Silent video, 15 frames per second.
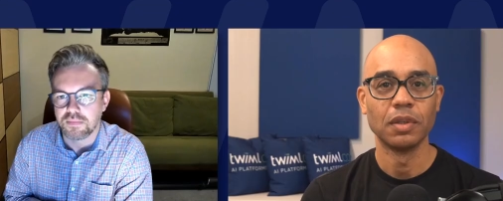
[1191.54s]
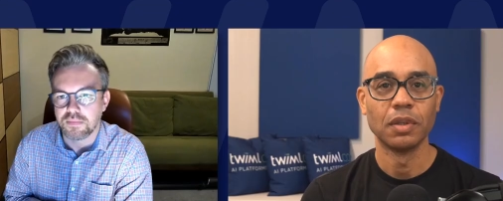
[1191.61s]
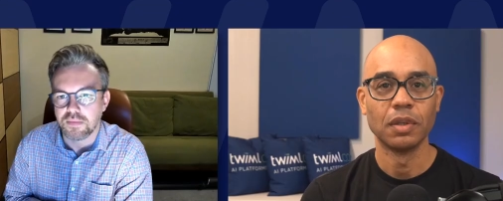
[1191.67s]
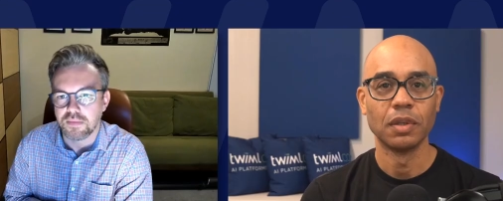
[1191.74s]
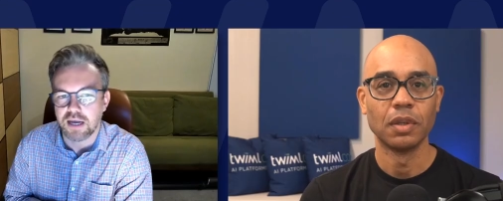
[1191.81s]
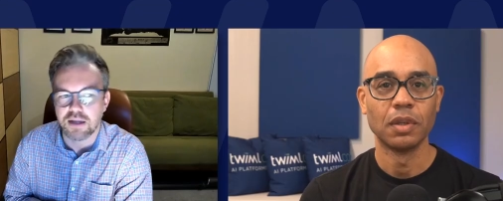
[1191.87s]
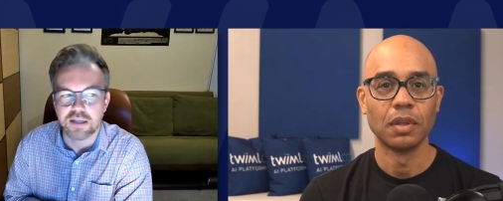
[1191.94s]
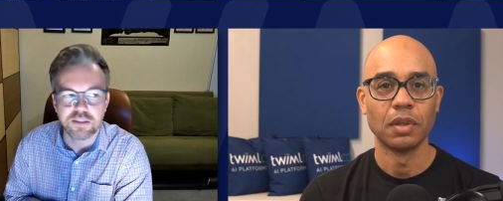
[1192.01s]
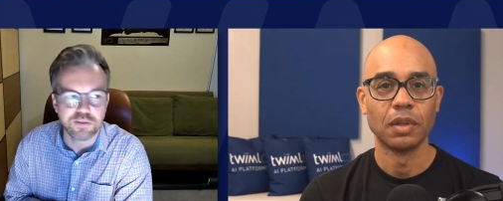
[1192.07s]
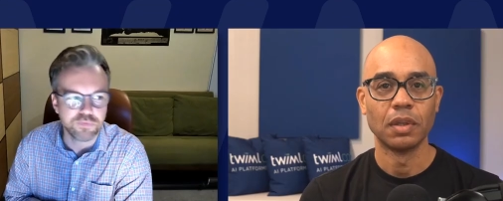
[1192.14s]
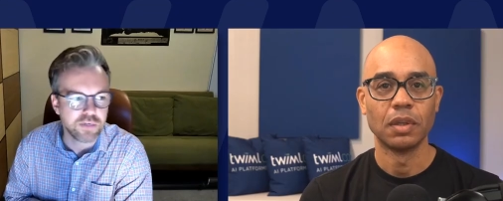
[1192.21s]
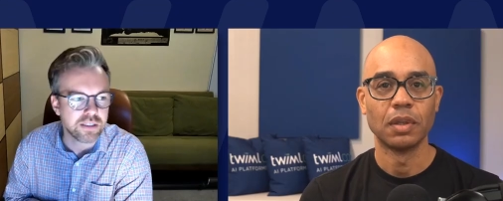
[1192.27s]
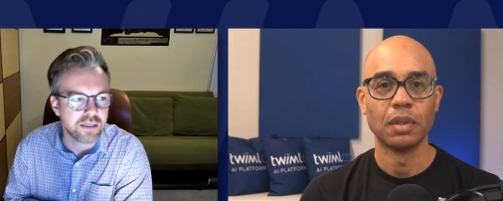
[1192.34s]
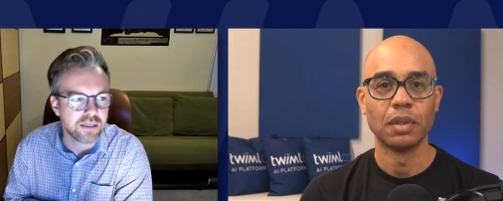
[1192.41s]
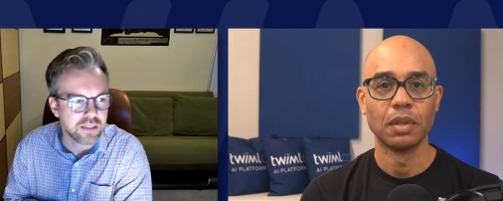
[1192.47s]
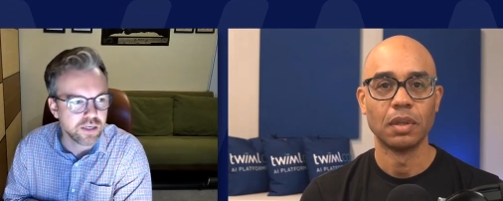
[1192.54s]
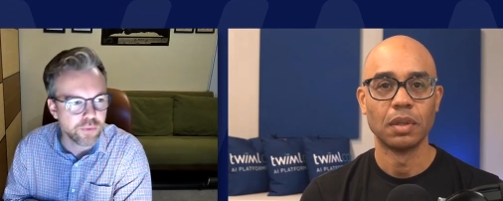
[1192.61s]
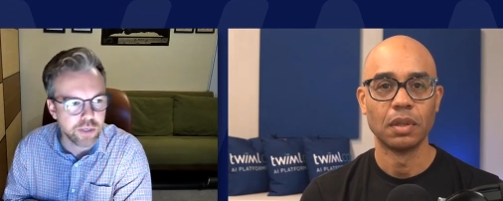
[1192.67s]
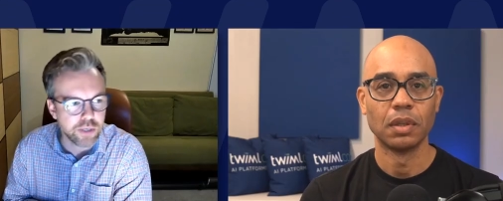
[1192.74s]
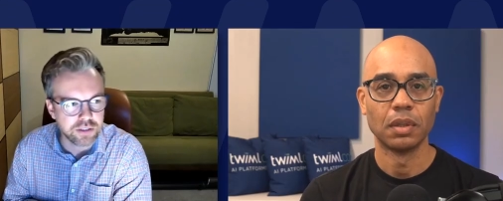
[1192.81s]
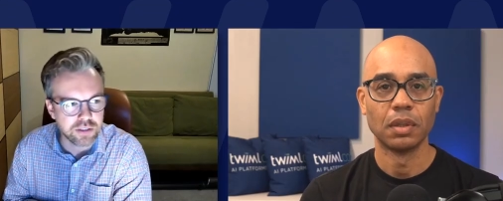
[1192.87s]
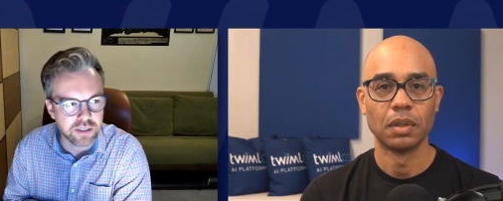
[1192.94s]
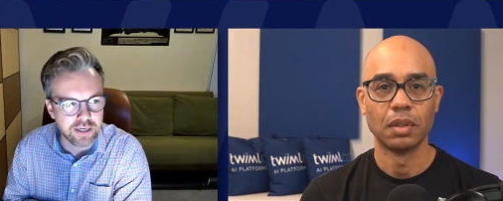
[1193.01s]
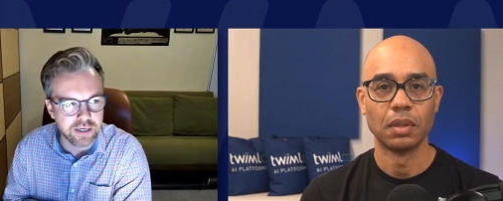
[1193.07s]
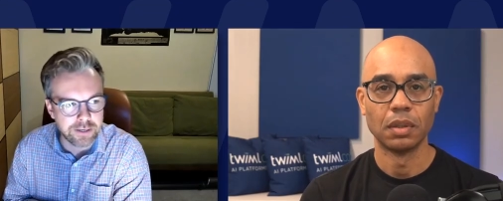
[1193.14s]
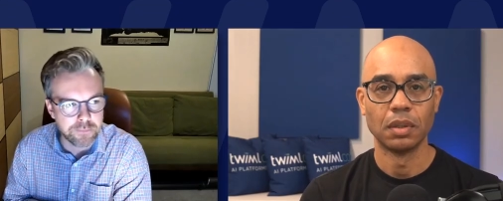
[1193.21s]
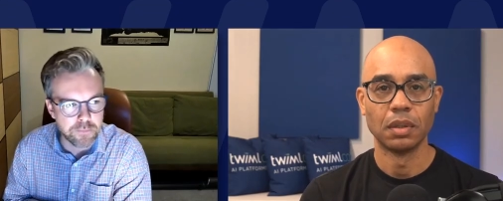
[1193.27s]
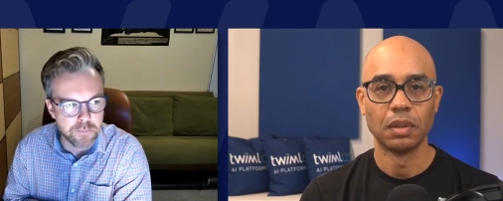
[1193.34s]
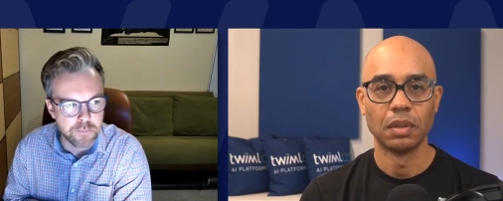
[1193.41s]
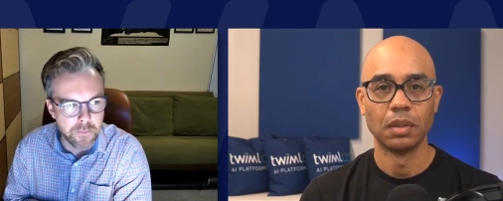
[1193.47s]
Speaker 1: Yeah, that's a fantastic question.
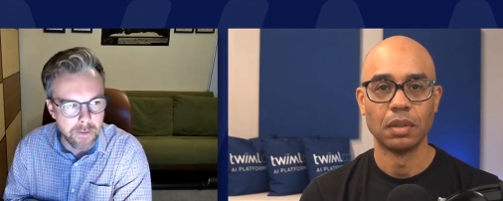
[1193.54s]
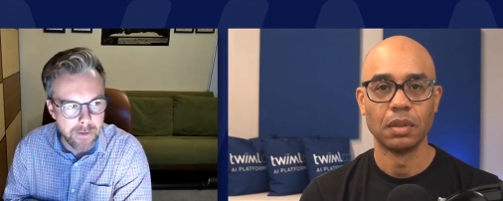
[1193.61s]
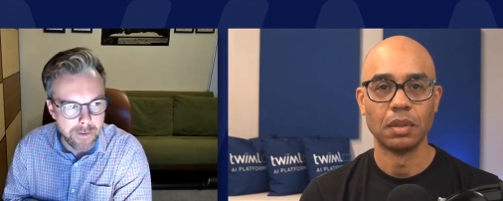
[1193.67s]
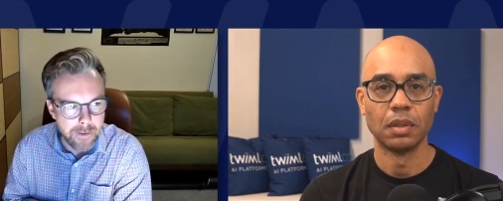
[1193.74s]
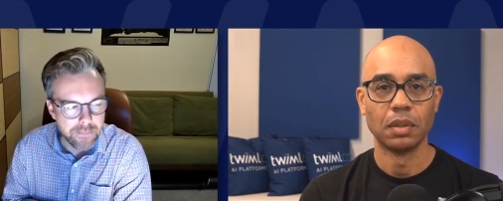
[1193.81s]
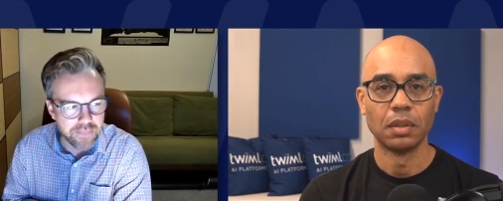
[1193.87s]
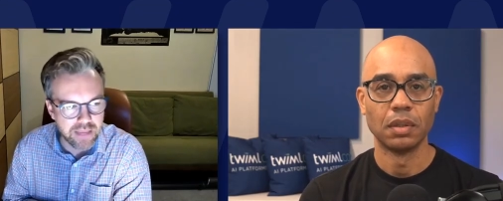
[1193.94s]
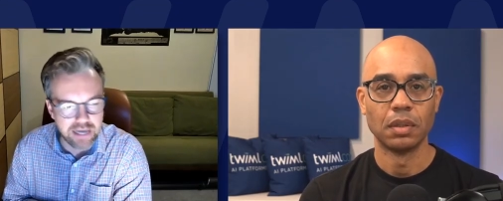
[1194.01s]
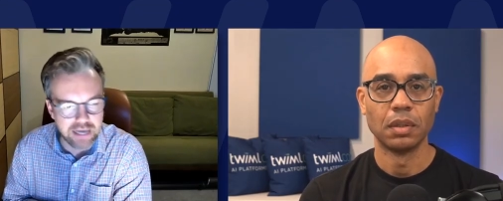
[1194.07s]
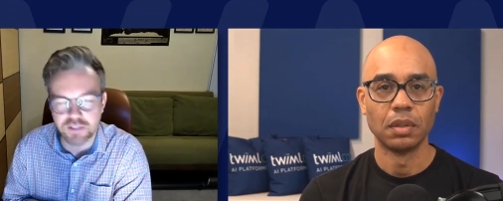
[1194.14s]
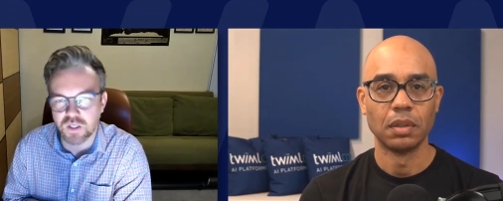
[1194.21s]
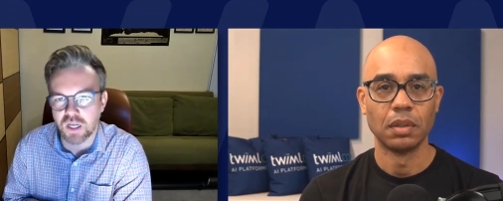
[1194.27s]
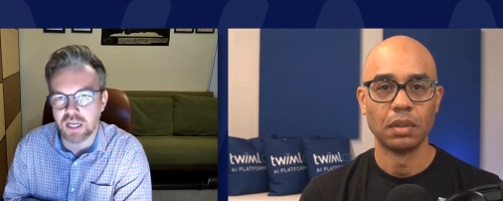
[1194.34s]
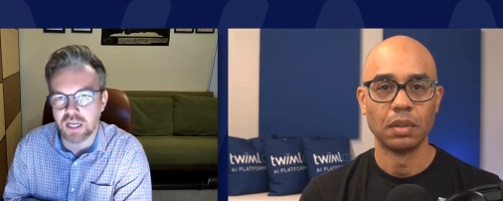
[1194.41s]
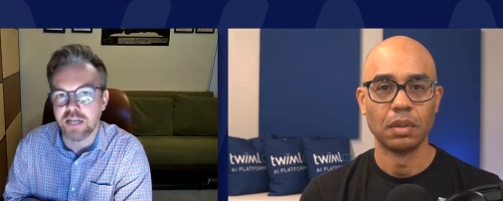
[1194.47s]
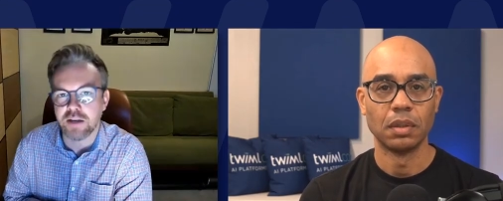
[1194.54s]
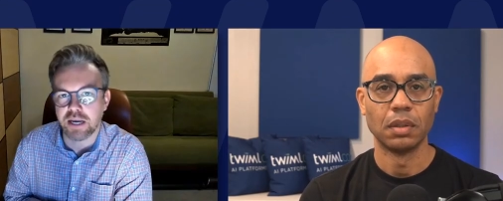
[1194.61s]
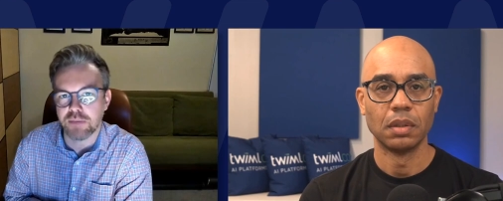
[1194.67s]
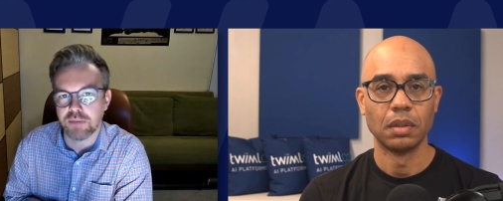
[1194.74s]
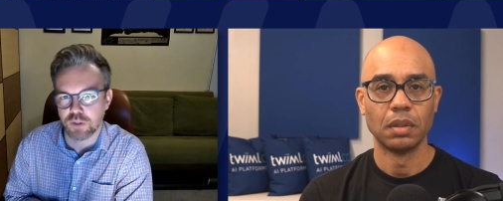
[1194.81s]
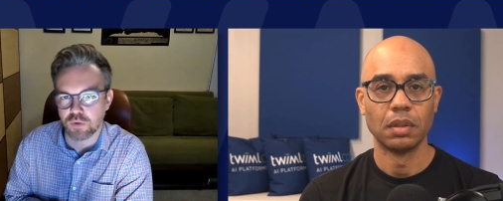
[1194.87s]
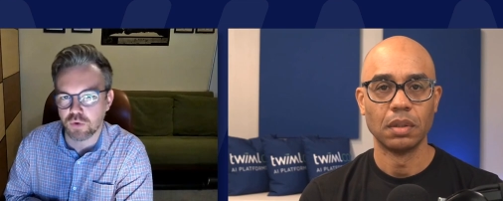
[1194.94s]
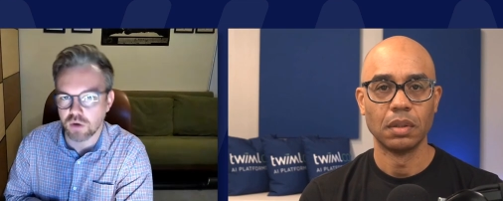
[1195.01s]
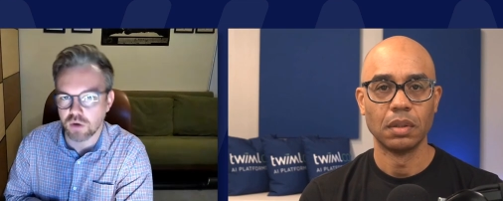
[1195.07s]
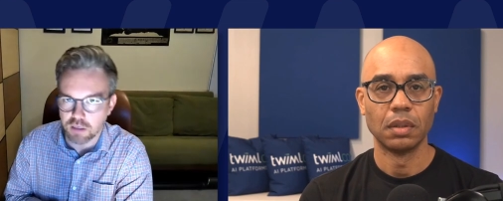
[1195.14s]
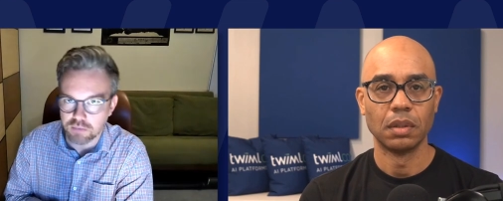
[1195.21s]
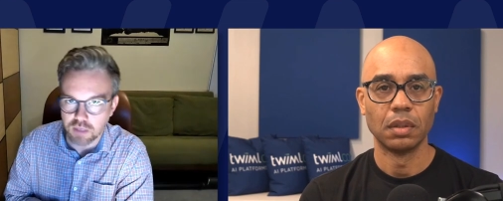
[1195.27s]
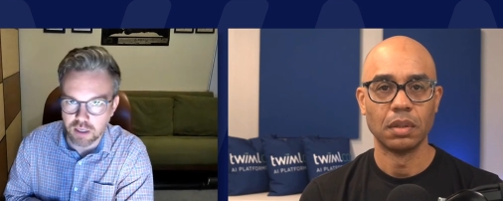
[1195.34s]
Um, there is an in-game score.